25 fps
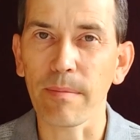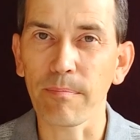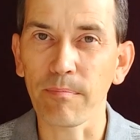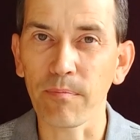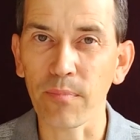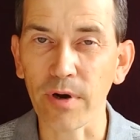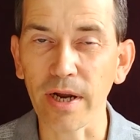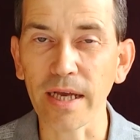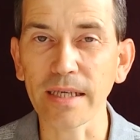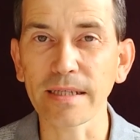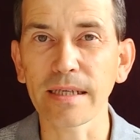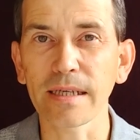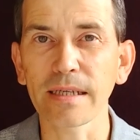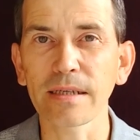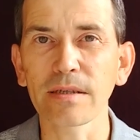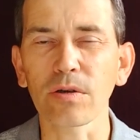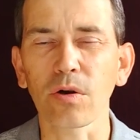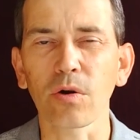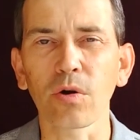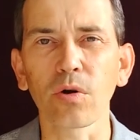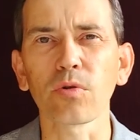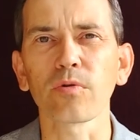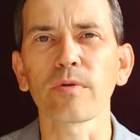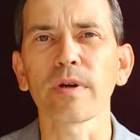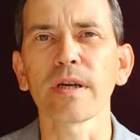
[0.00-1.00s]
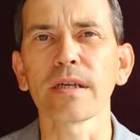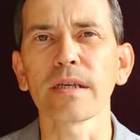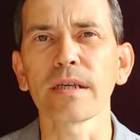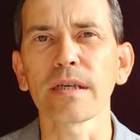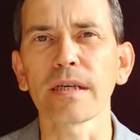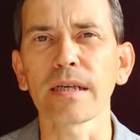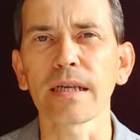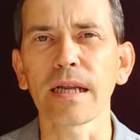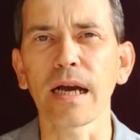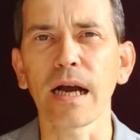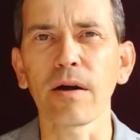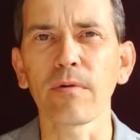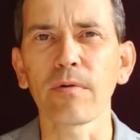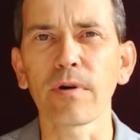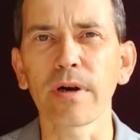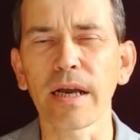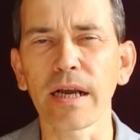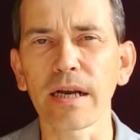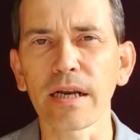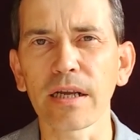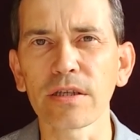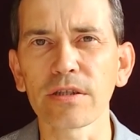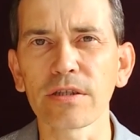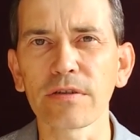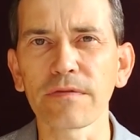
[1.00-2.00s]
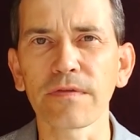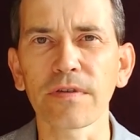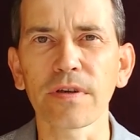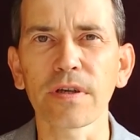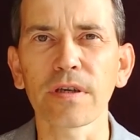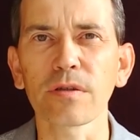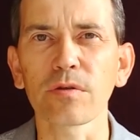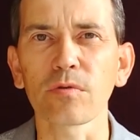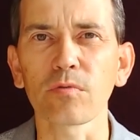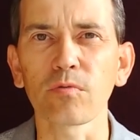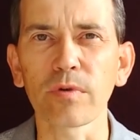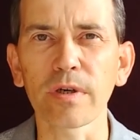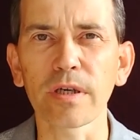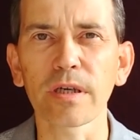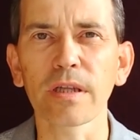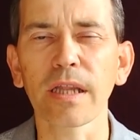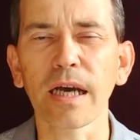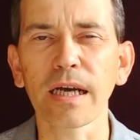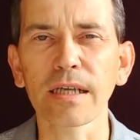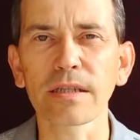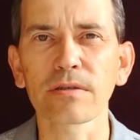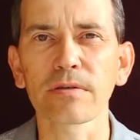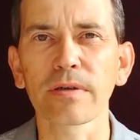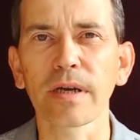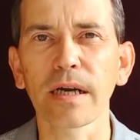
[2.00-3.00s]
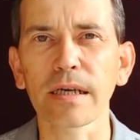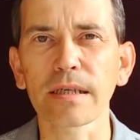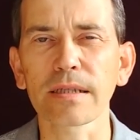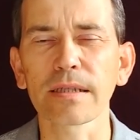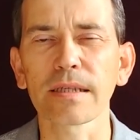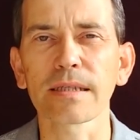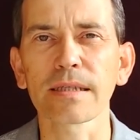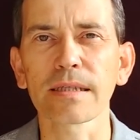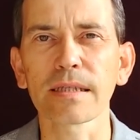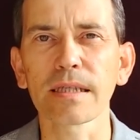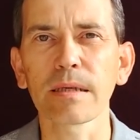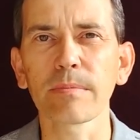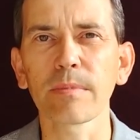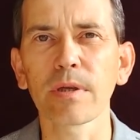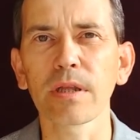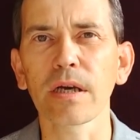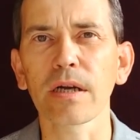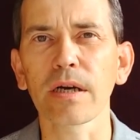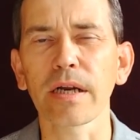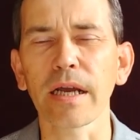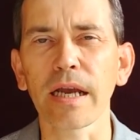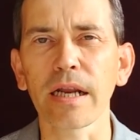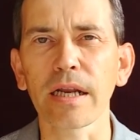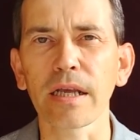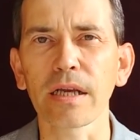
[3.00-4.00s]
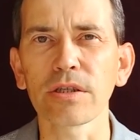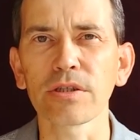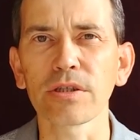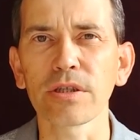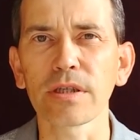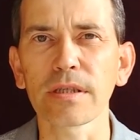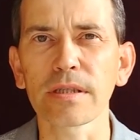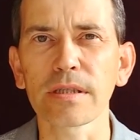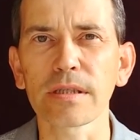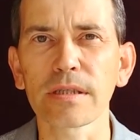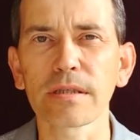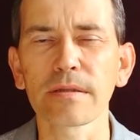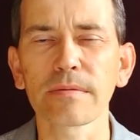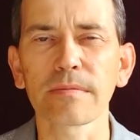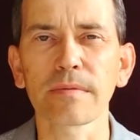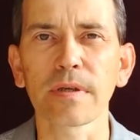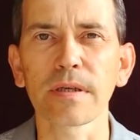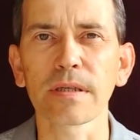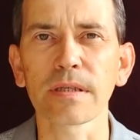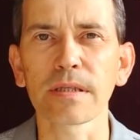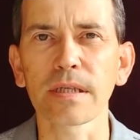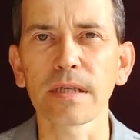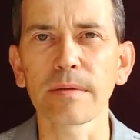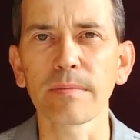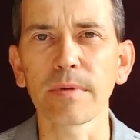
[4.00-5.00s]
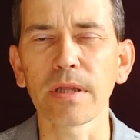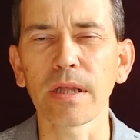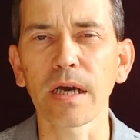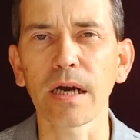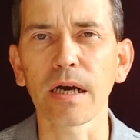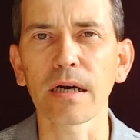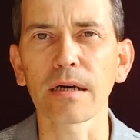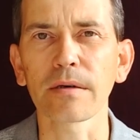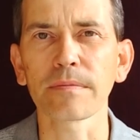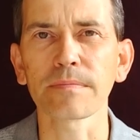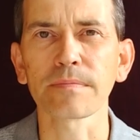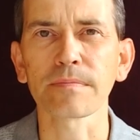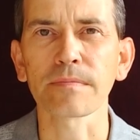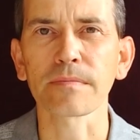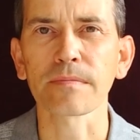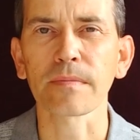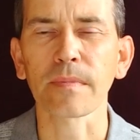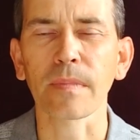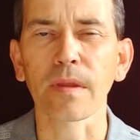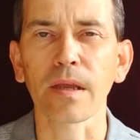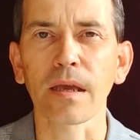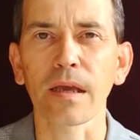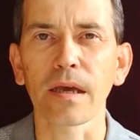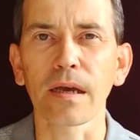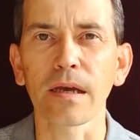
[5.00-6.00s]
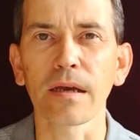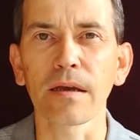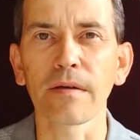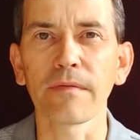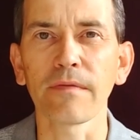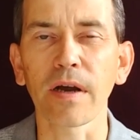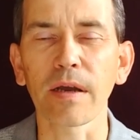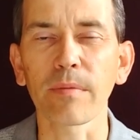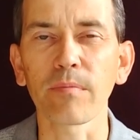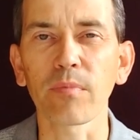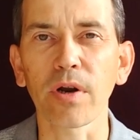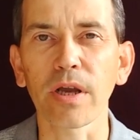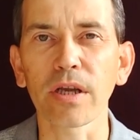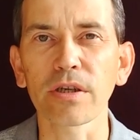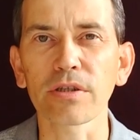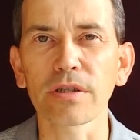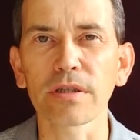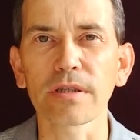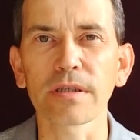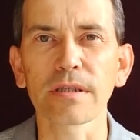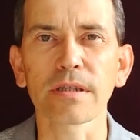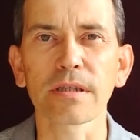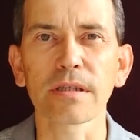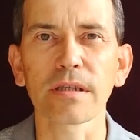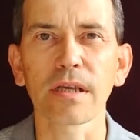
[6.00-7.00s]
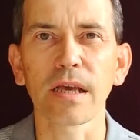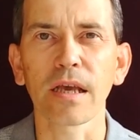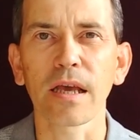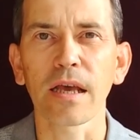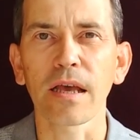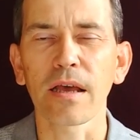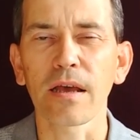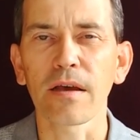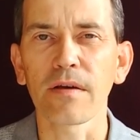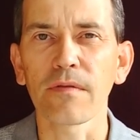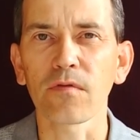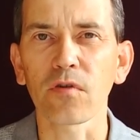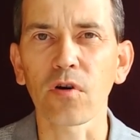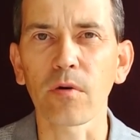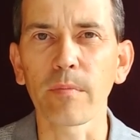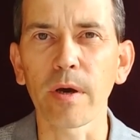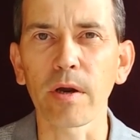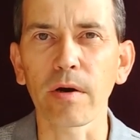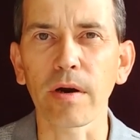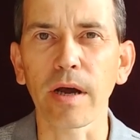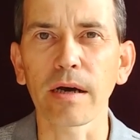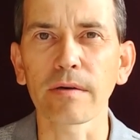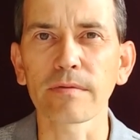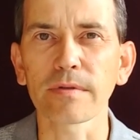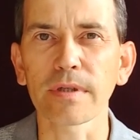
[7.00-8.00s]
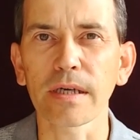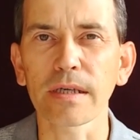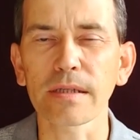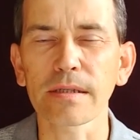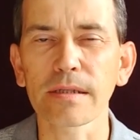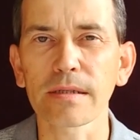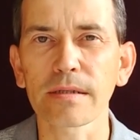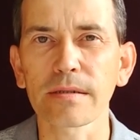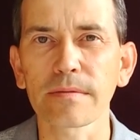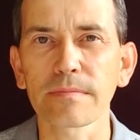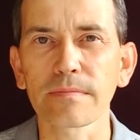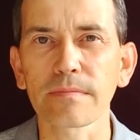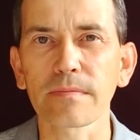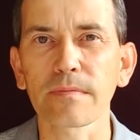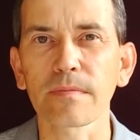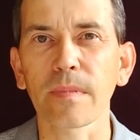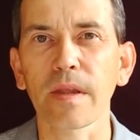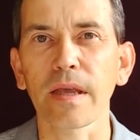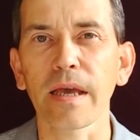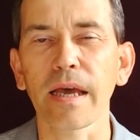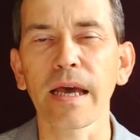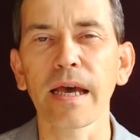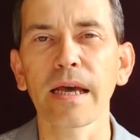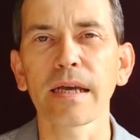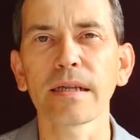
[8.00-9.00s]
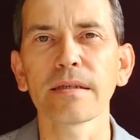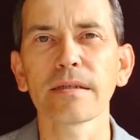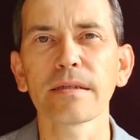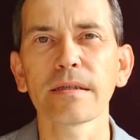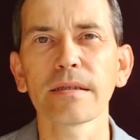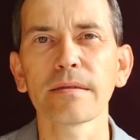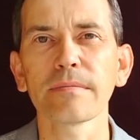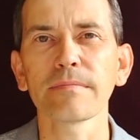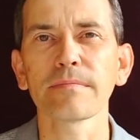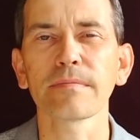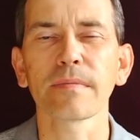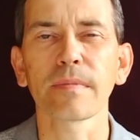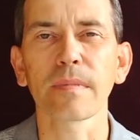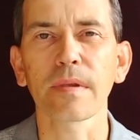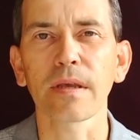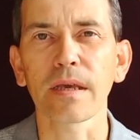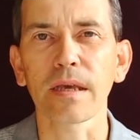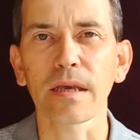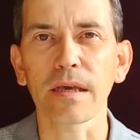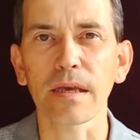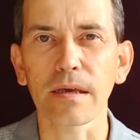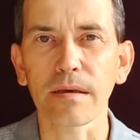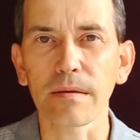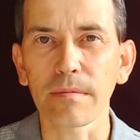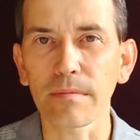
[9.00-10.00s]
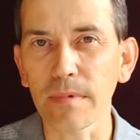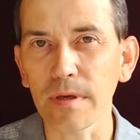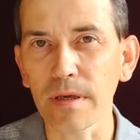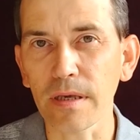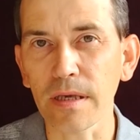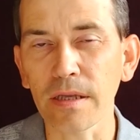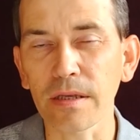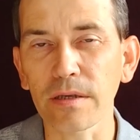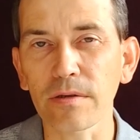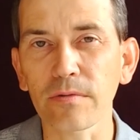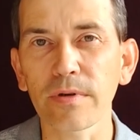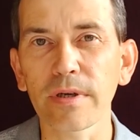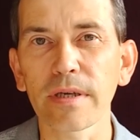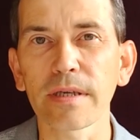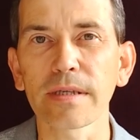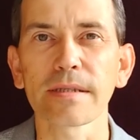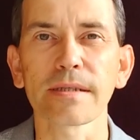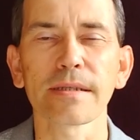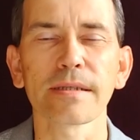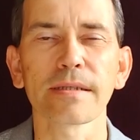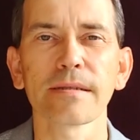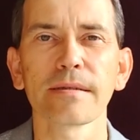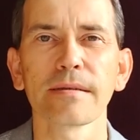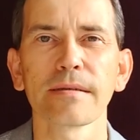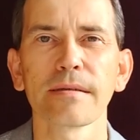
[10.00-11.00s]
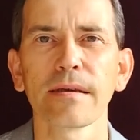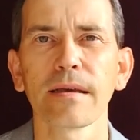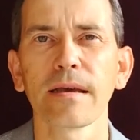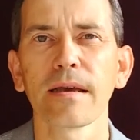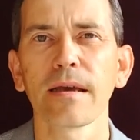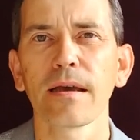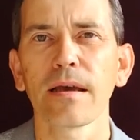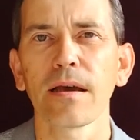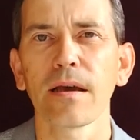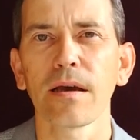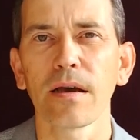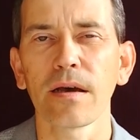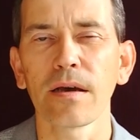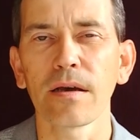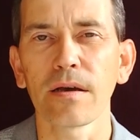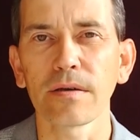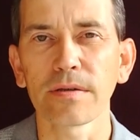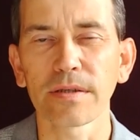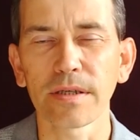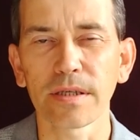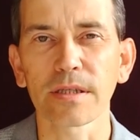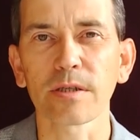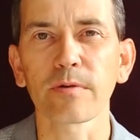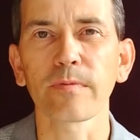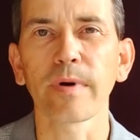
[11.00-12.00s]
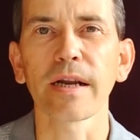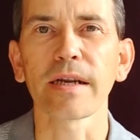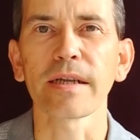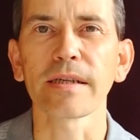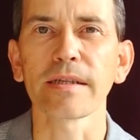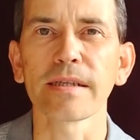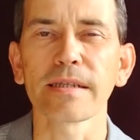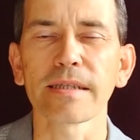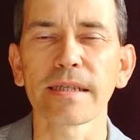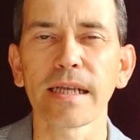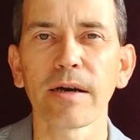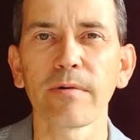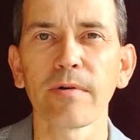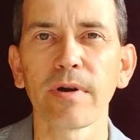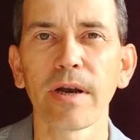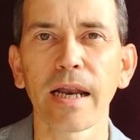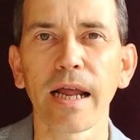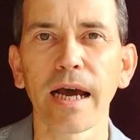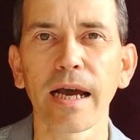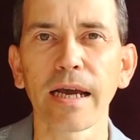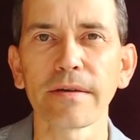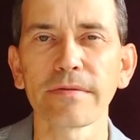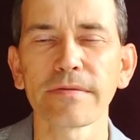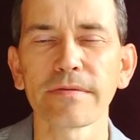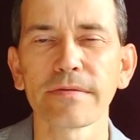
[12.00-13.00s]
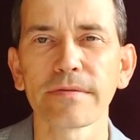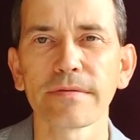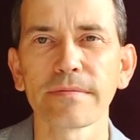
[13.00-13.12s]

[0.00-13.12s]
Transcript: present already in our energy field will attract similar energies, similar uh, vibrations from around us and uh, increase uh, these qualities in our life.